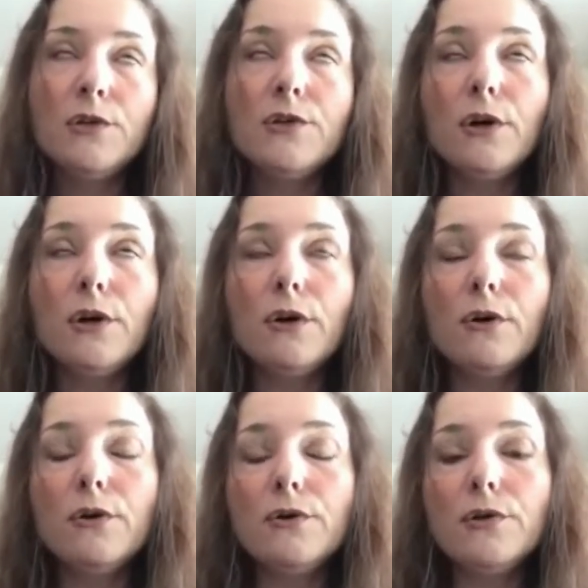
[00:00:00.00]

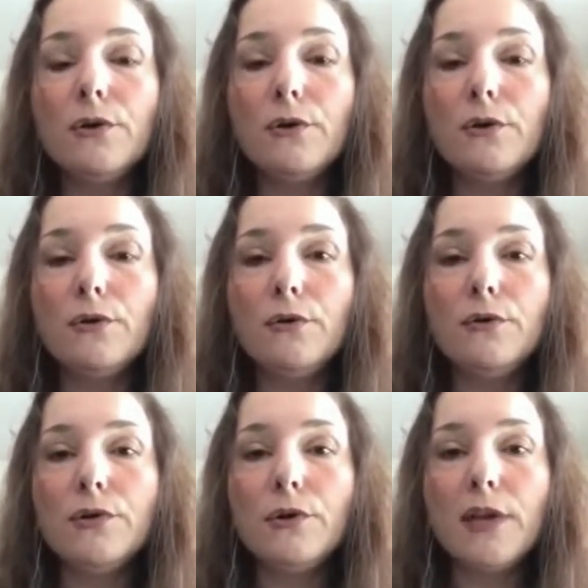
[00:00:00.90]
So
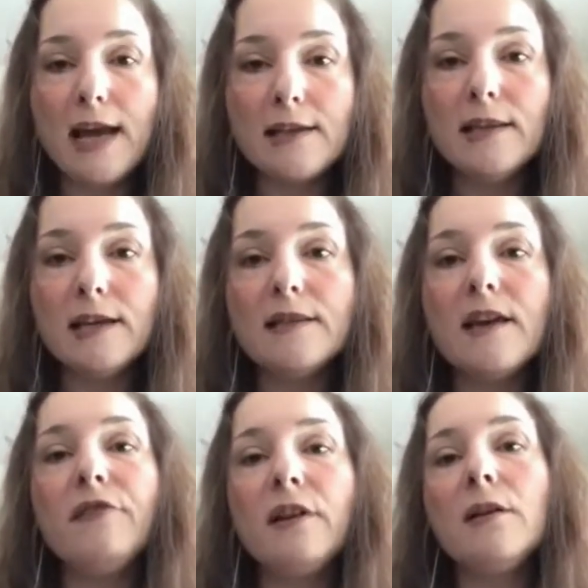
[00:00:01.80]
yes, that's
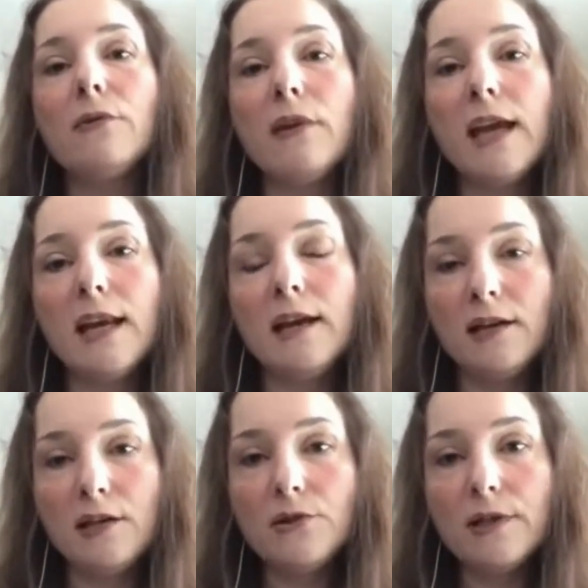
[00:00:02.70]
definitely creating
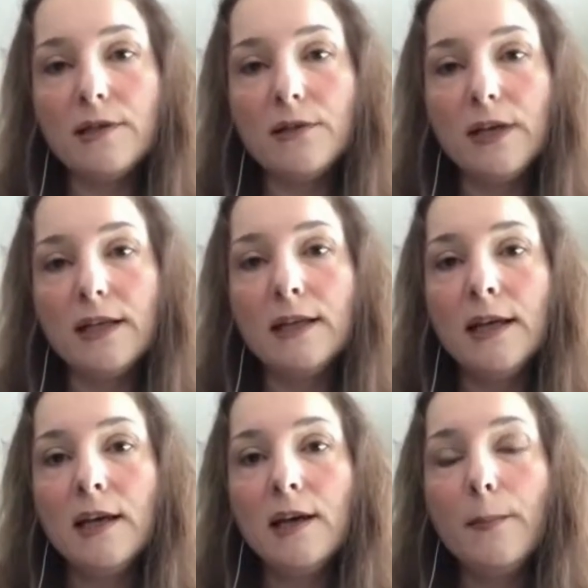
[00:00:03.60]
an interest to it.
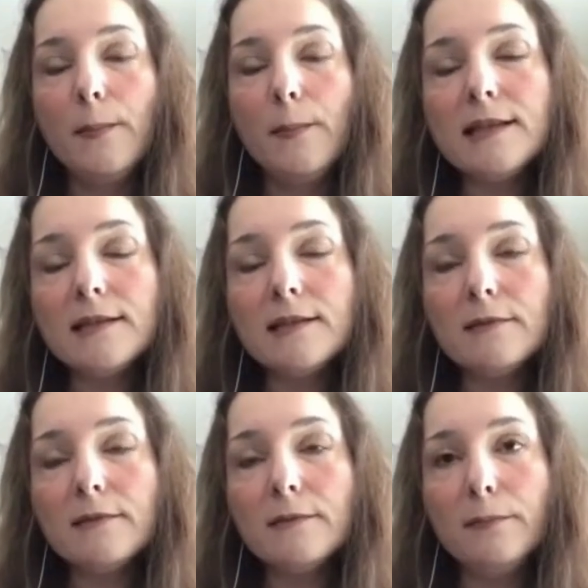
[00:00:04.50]
But
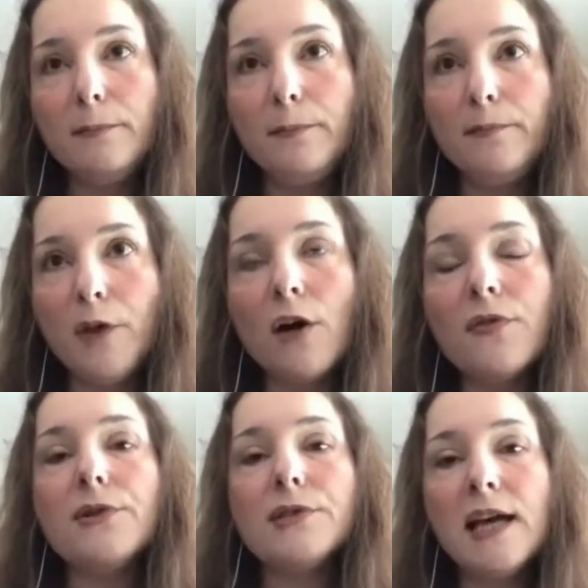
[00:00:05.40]
let's
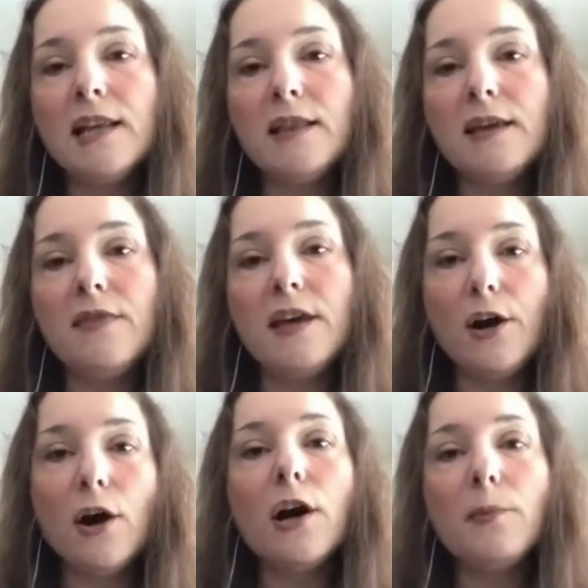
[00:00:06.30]
understand it that
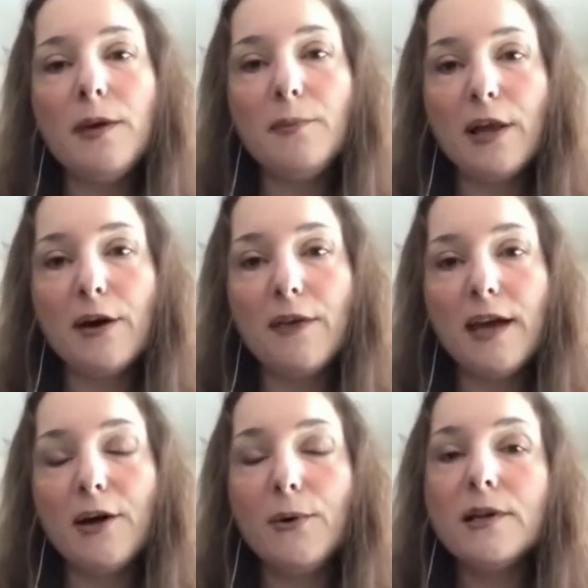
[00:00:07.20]
there are people out
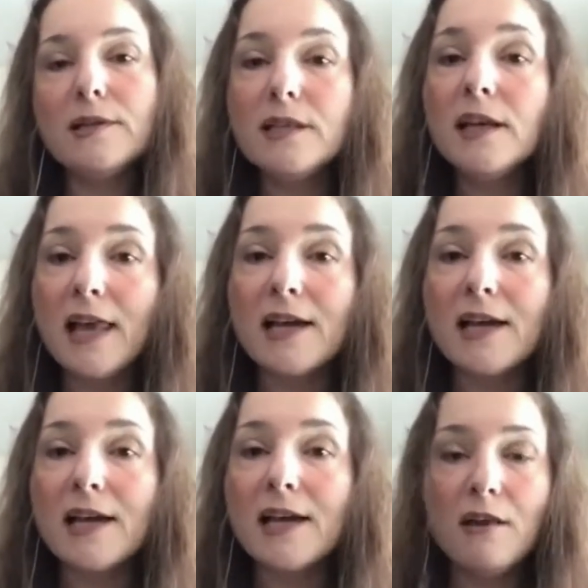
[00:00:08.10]
there who are still
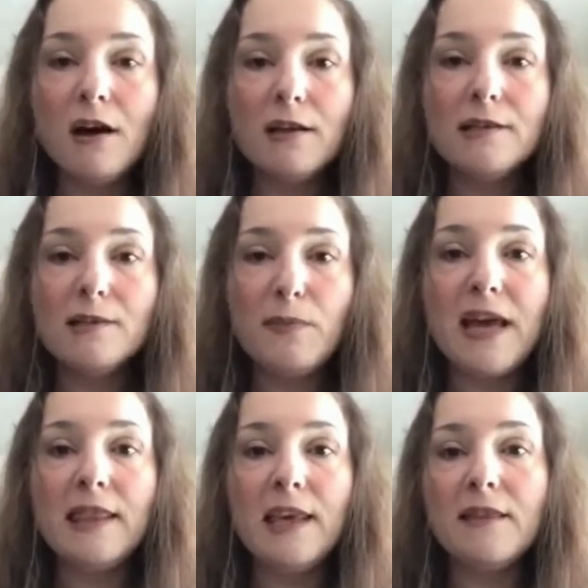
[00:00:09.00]
actually not
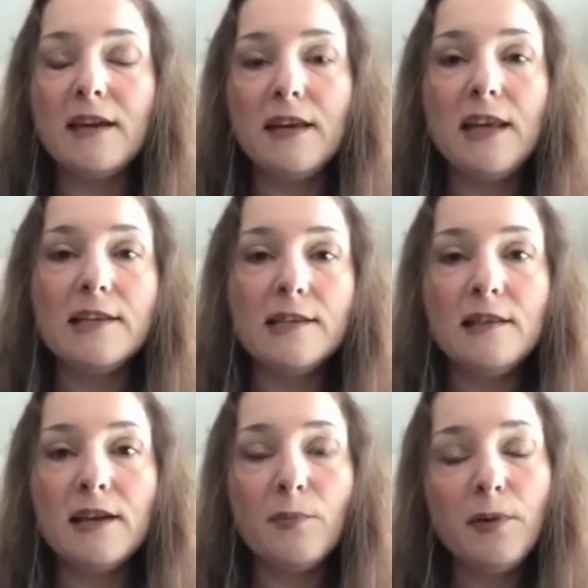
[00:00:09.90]
spending their
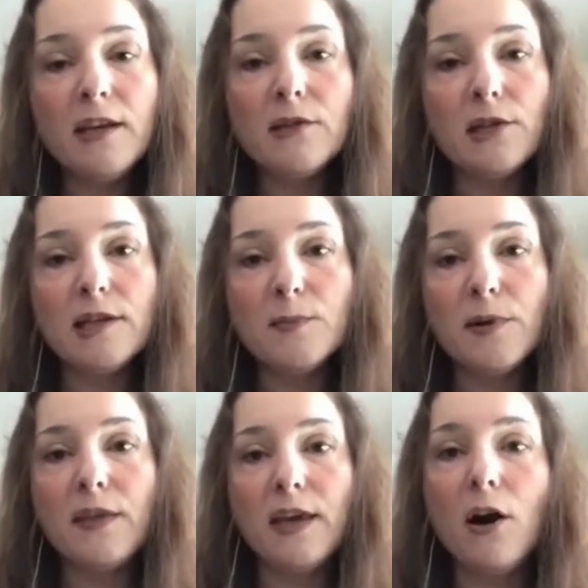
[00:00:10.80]
days in their PJs,
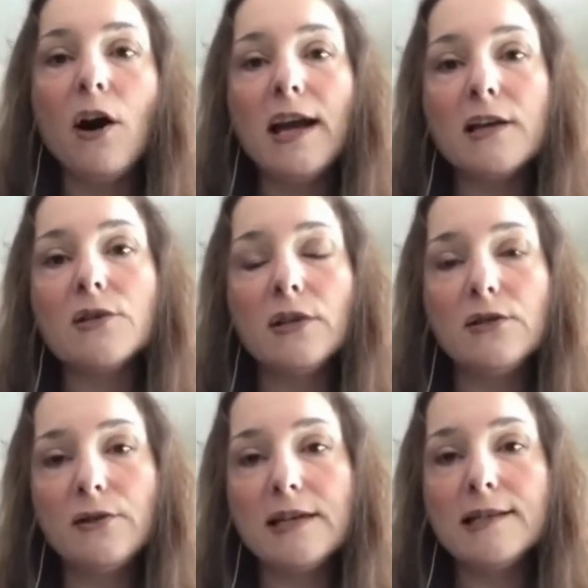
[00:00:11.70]
but they are
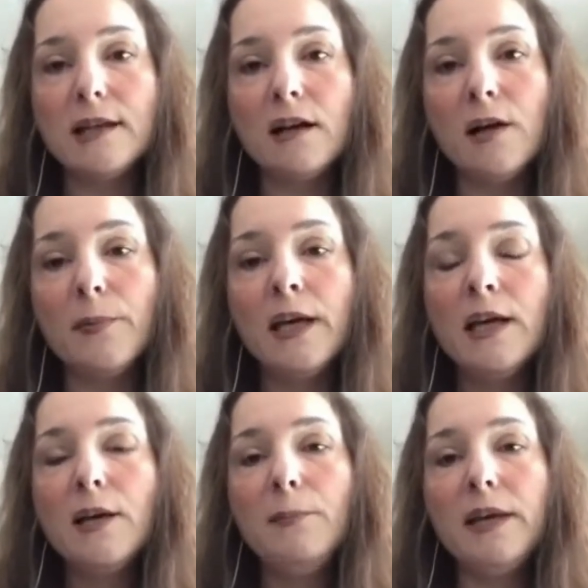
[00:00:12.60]
actually dressing up
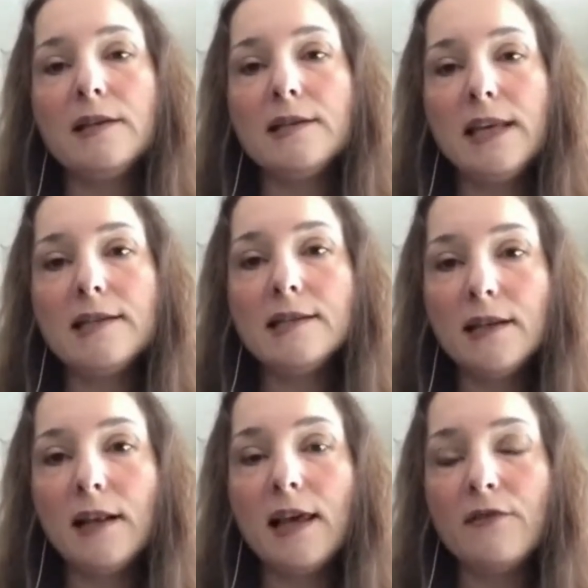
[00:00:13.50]
because they
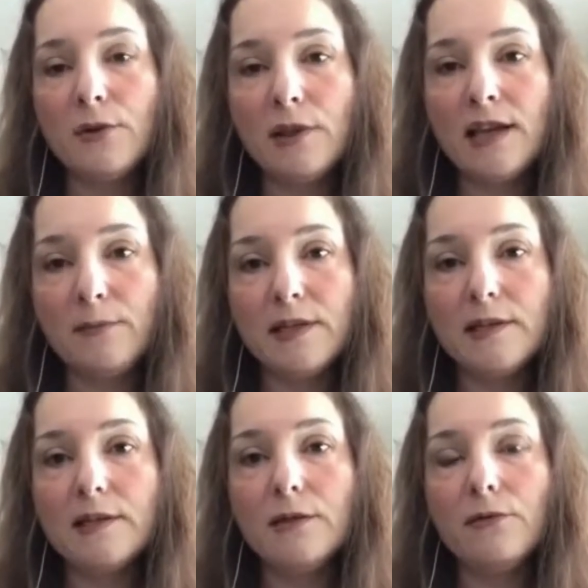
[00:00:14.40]
still have an online
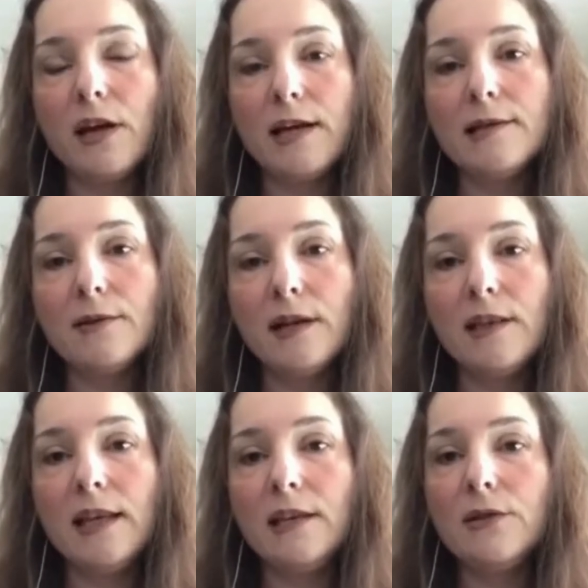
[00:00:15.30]
business to run and so on,
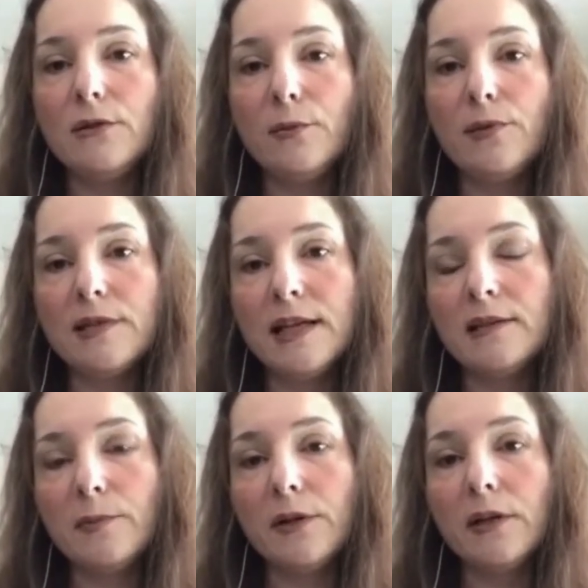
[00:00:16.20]
and they need to look
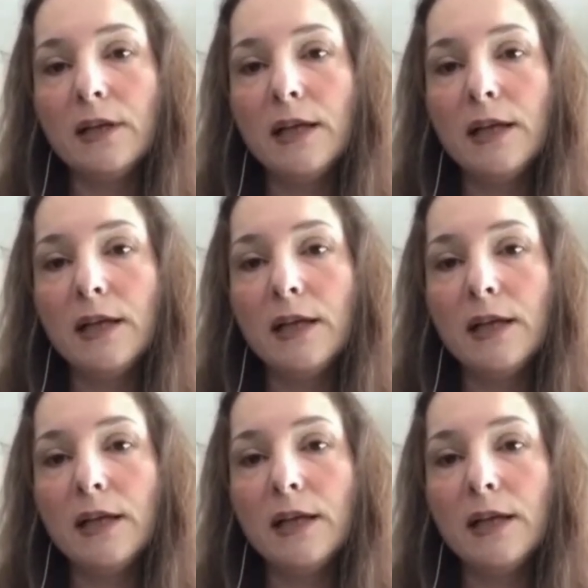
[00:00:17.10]
presentable.